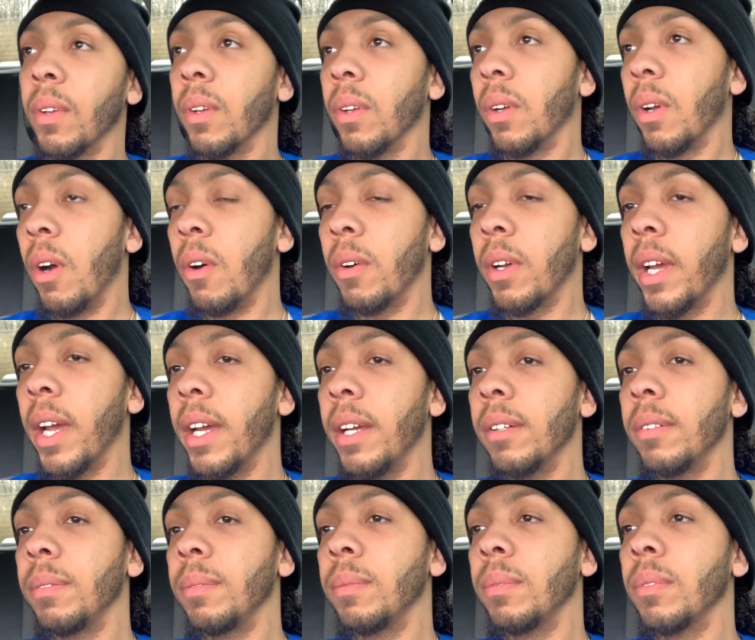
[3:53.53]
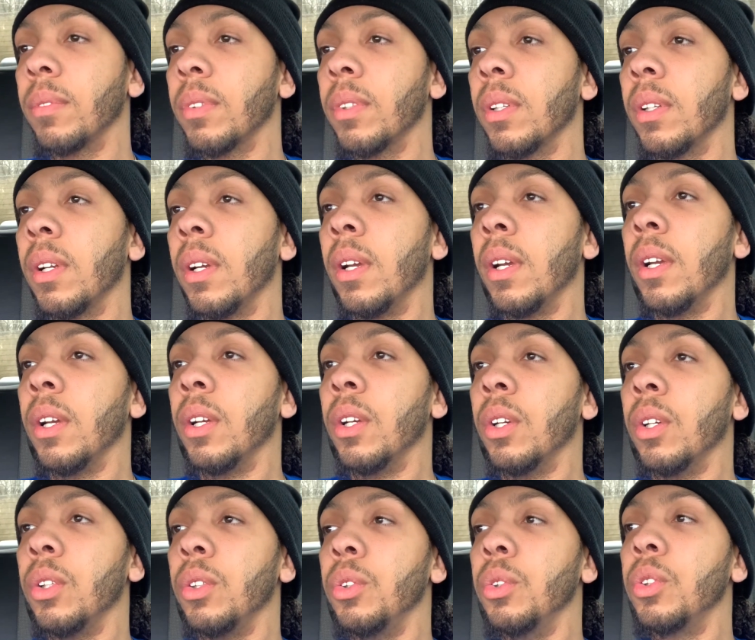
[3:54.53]
Okay.
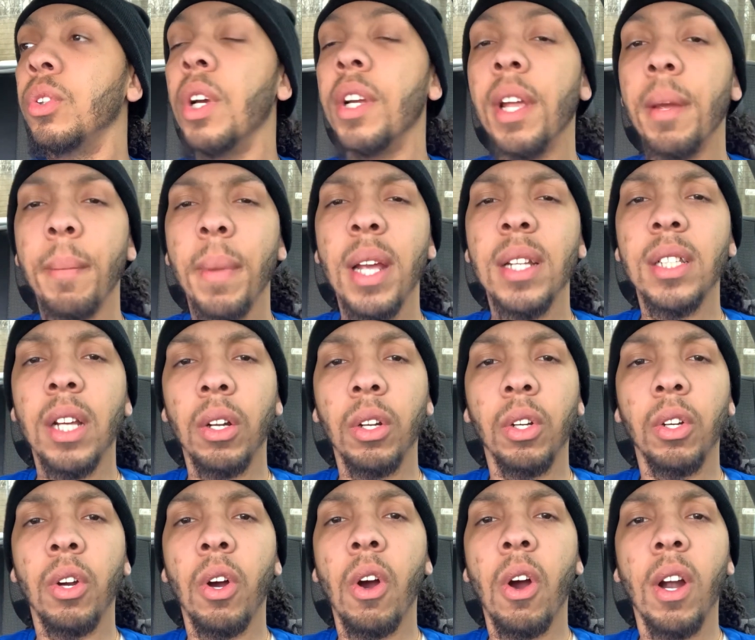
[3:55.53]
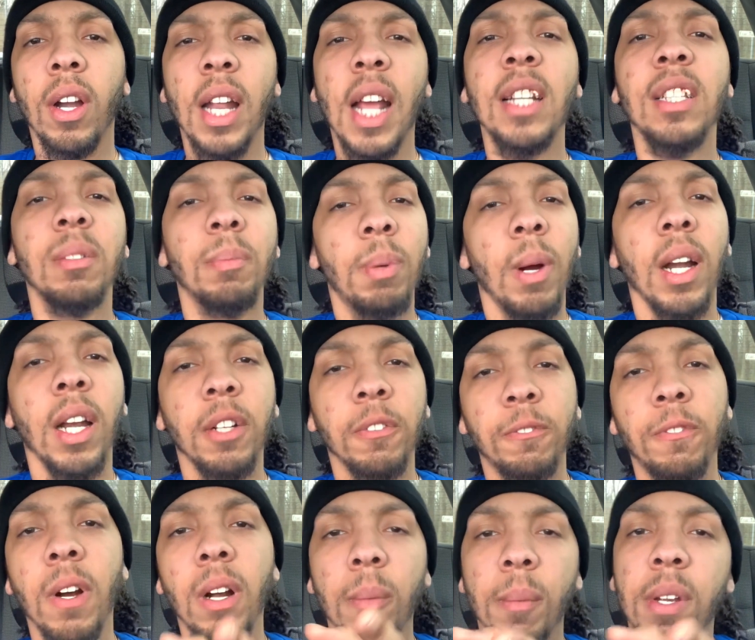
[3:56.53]
You throw your man's out the car. That's the part that
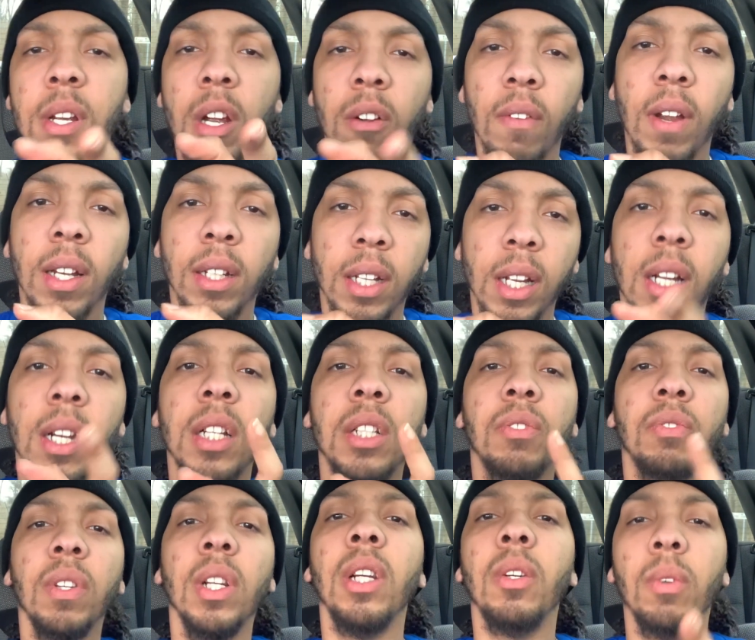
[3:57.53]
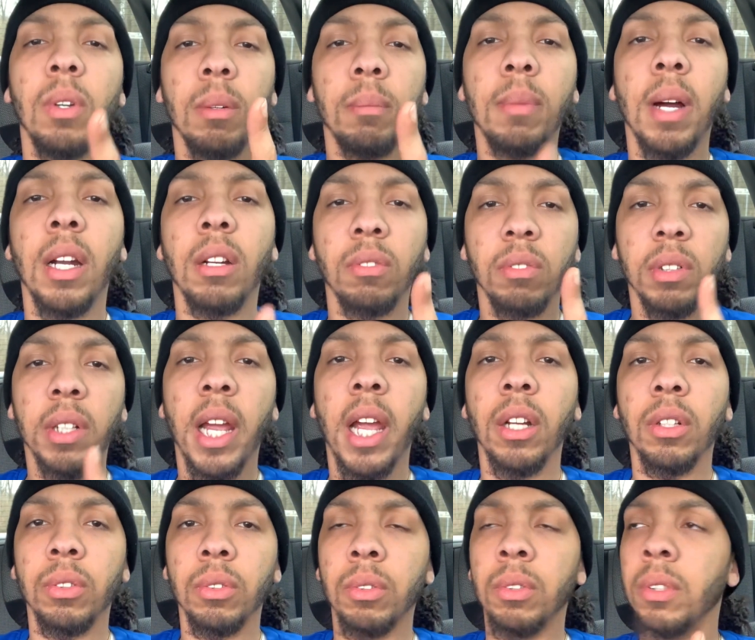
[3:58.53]
fucked me up right there. This really what I'm about to
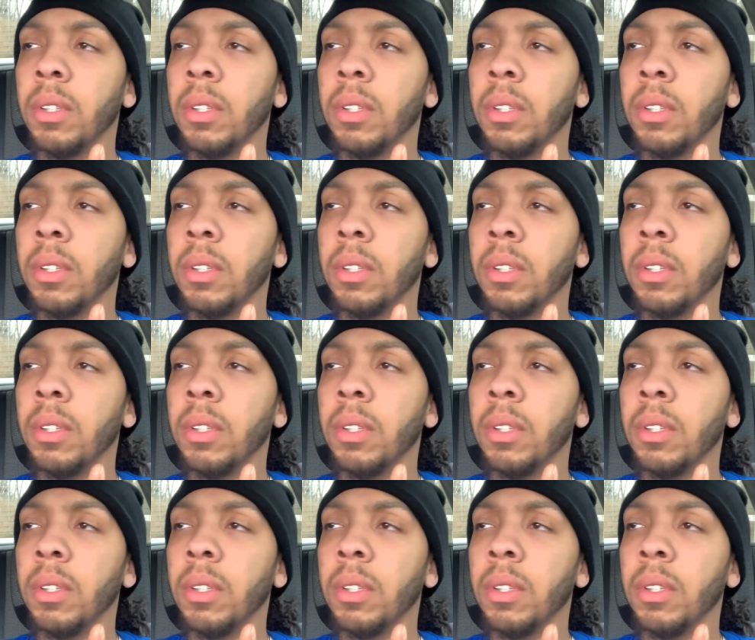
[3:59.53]
react on.